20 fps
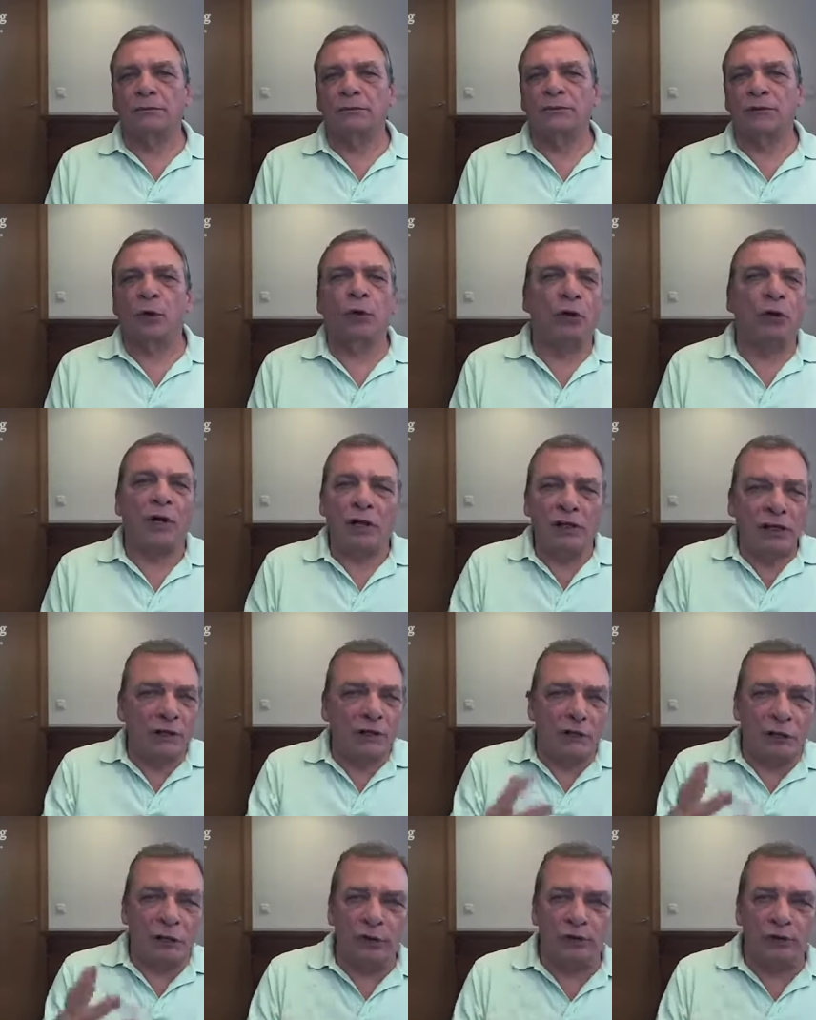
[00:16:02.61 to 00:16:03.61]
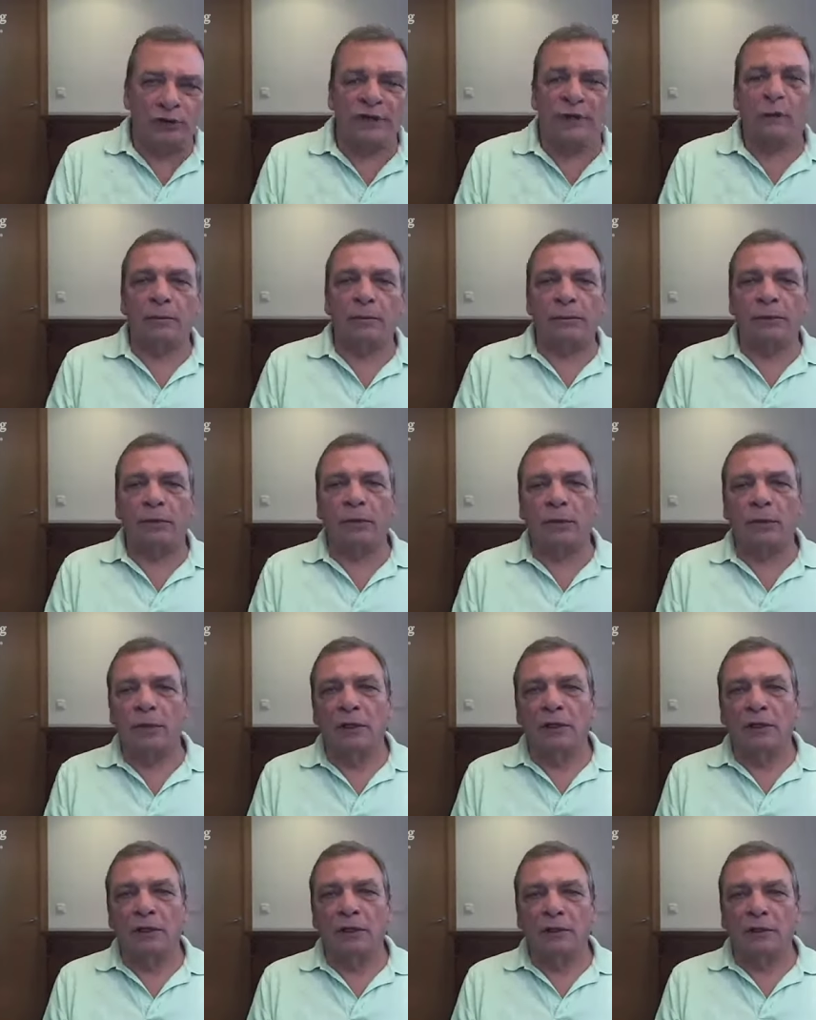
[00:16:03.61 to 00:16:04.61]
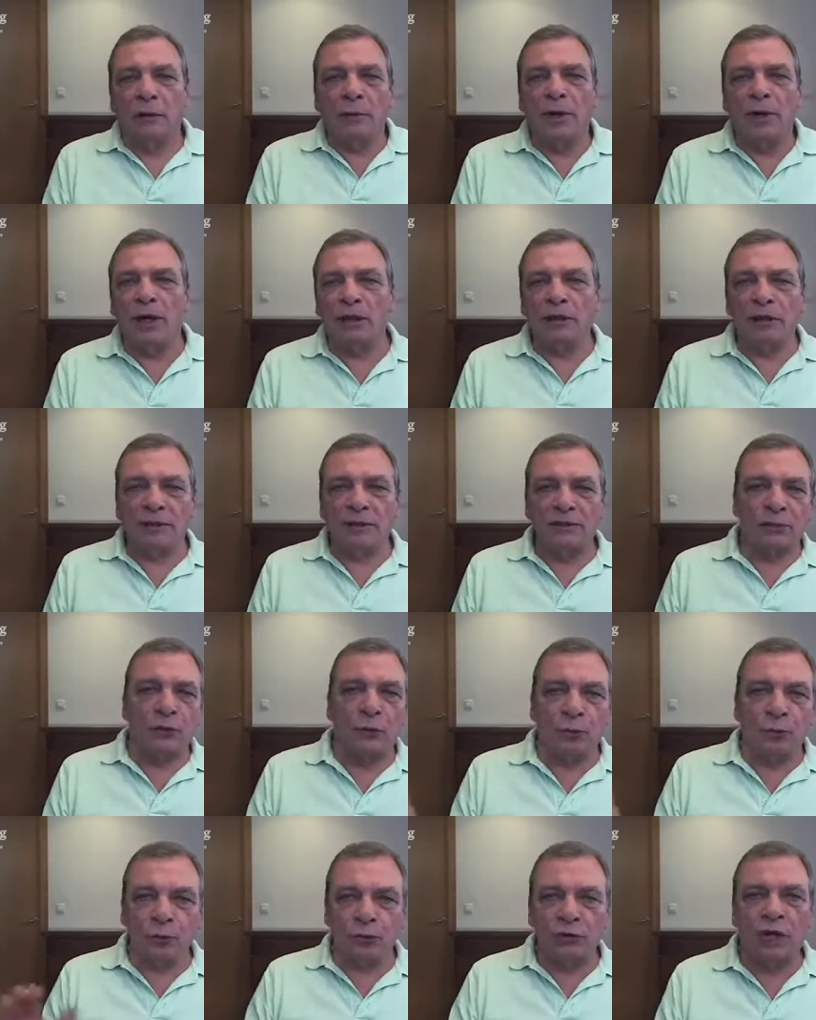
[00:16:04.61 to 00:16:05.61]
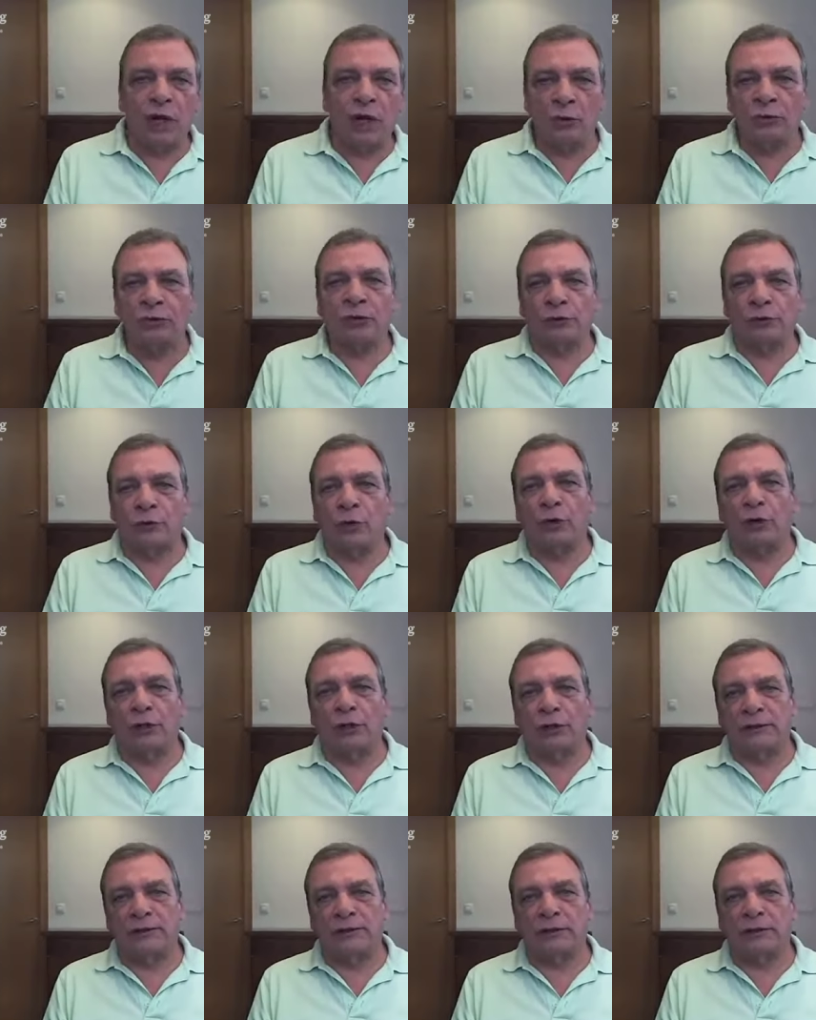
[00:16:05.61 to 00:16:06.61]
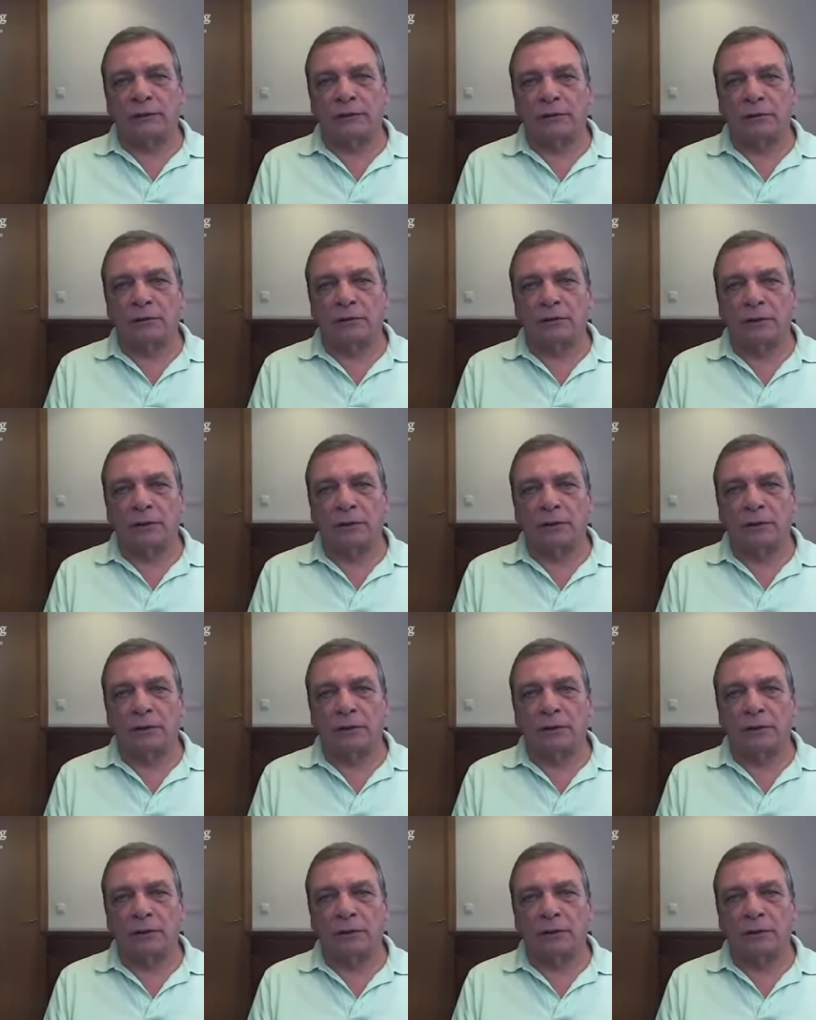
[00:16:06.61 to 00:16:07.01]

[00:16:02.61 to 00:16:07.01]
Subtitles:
So I'll give you an example. The man has to put down the toilet seat.